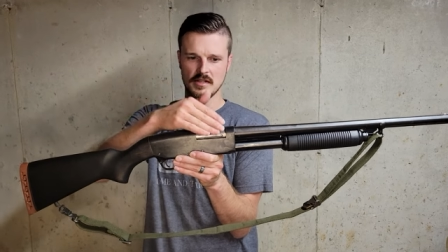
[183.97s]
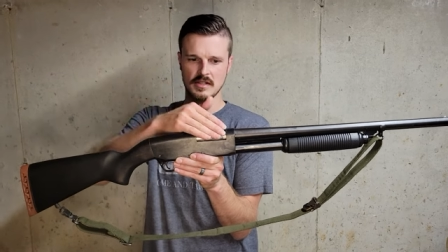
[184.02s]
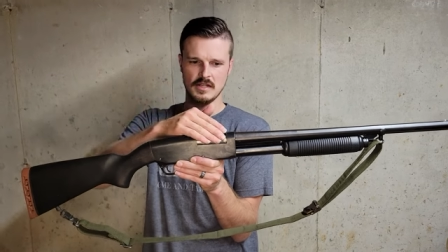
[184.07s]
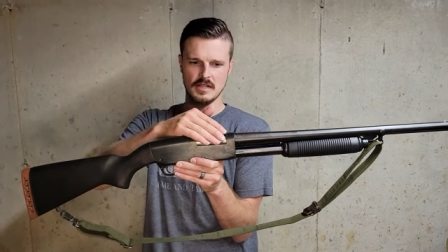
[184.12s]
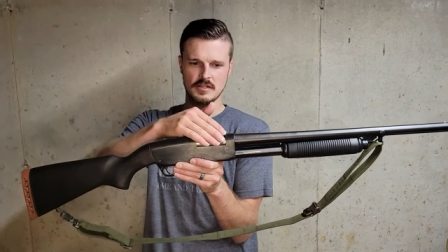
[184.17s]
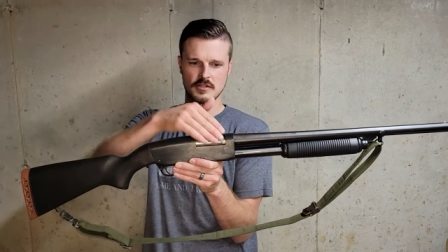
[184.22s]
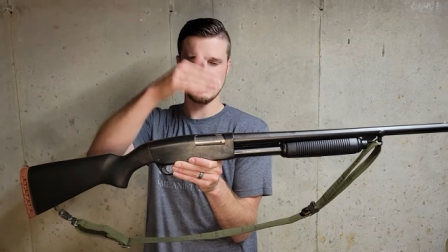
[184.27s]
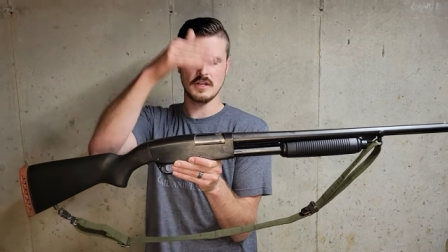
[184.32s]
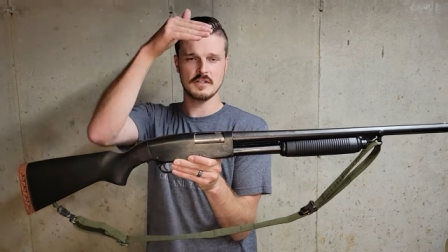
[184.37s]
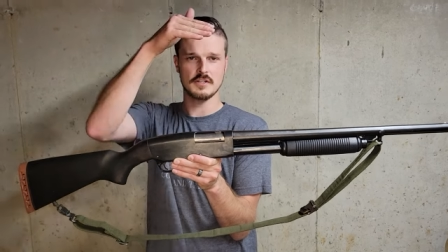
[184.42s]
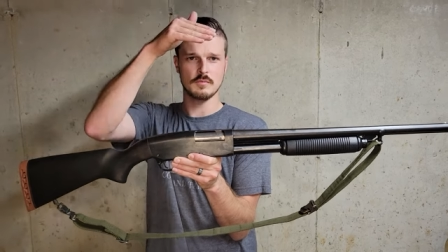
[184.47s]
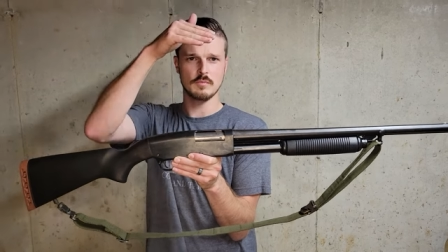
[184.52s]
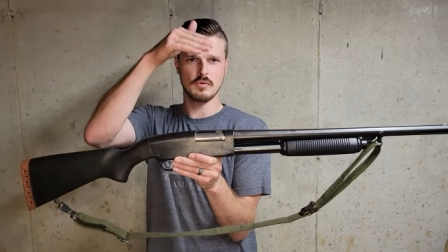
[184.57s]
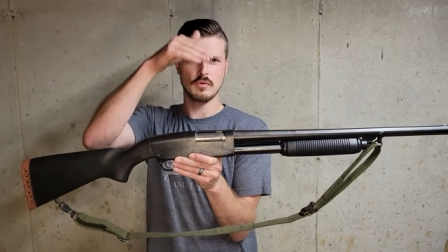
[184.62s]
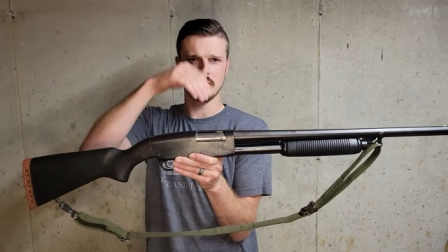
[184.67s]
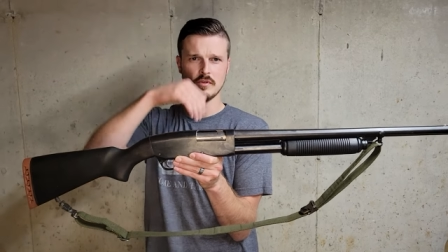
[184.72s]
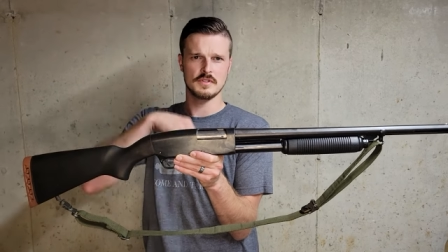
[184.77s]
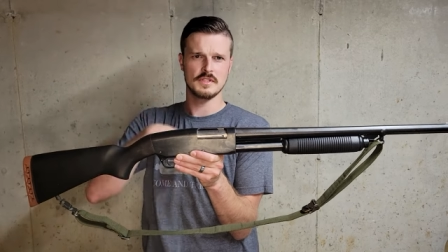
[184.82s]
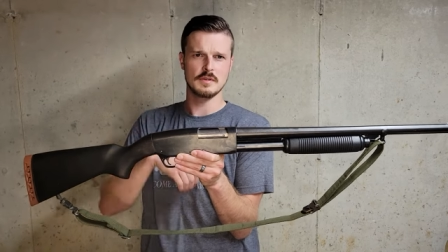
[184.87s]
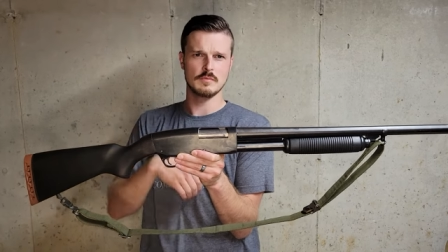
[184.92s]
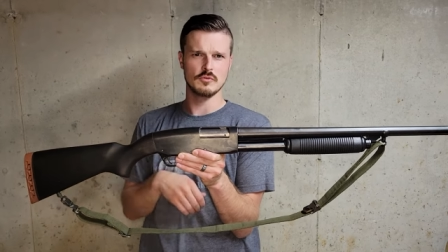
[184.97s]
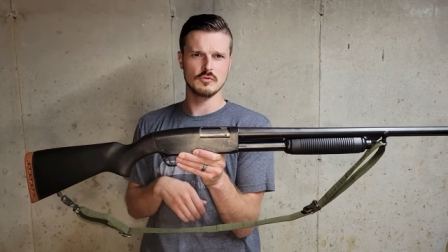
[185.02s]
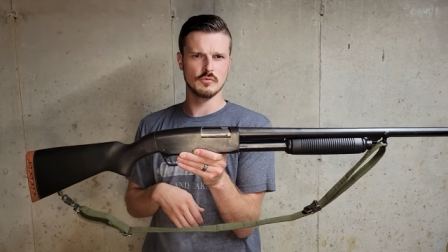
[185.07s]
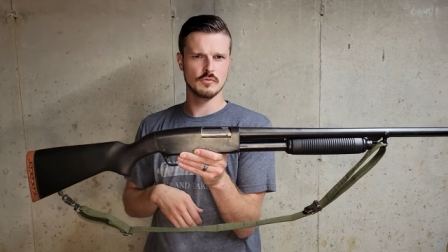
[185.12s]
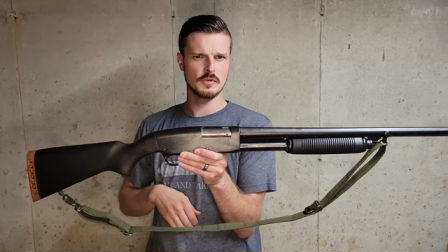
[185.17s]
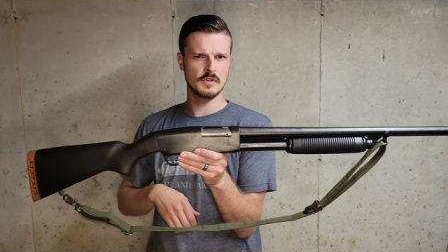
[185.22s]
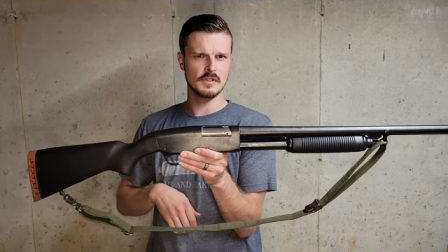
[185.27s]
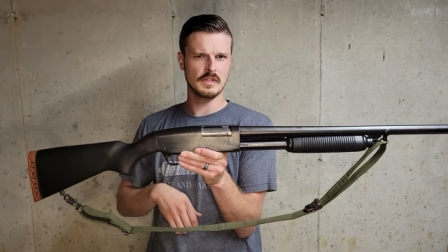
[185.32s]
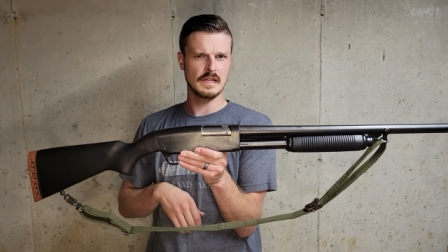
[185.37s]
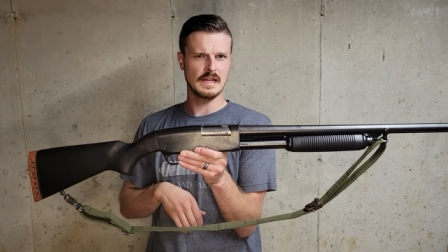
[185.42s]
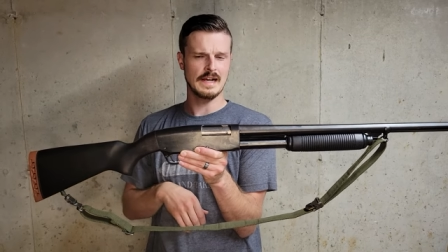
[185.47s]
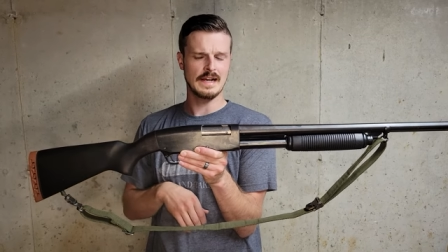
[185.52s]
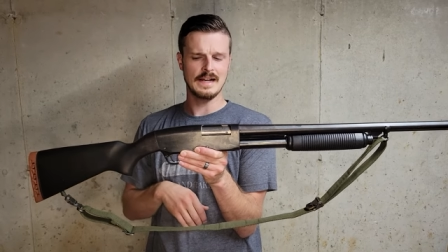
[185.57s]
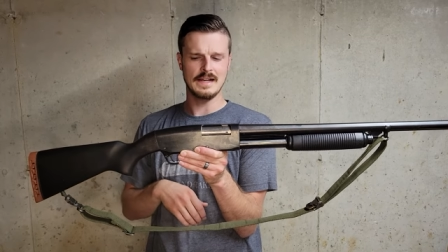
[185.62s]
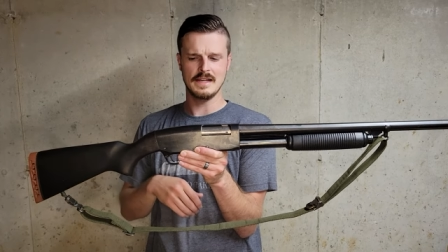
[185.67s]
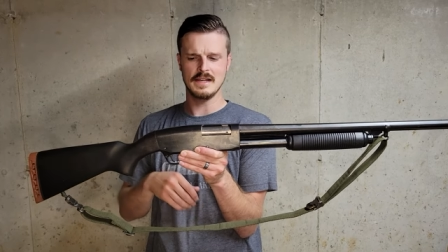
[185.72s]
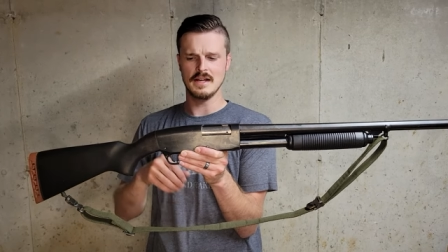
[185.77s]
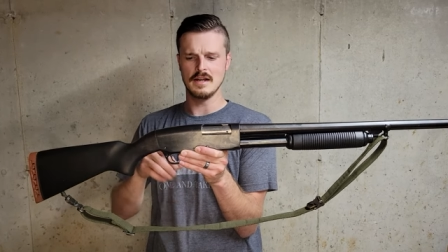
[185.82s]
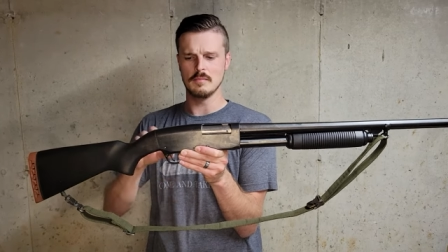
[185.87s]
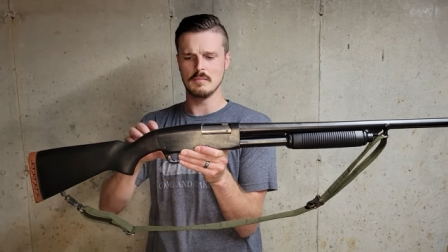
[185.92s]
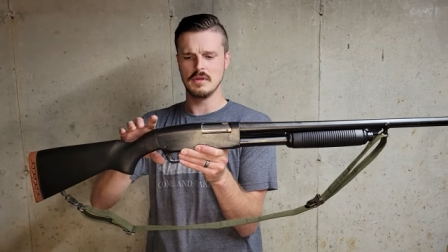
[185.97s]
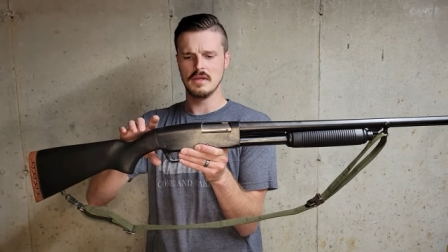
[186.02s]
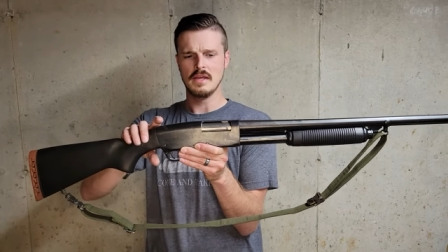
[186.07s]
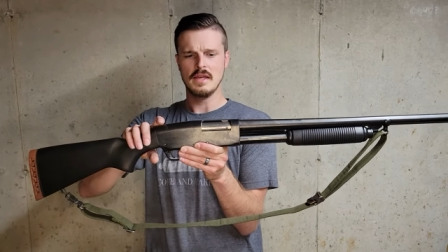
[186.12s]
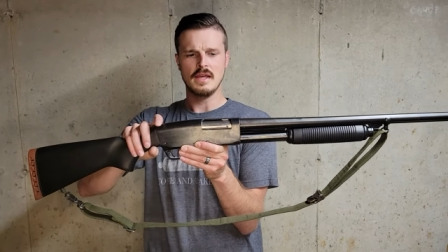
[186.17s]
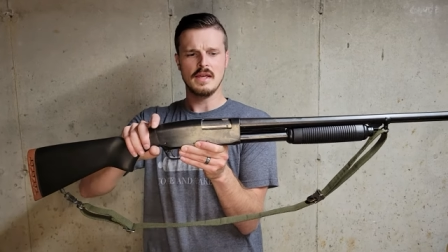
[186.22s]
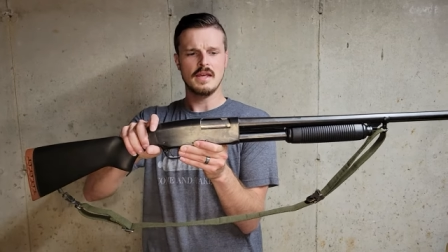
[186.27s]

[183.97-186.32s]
the ejection port seems really high up.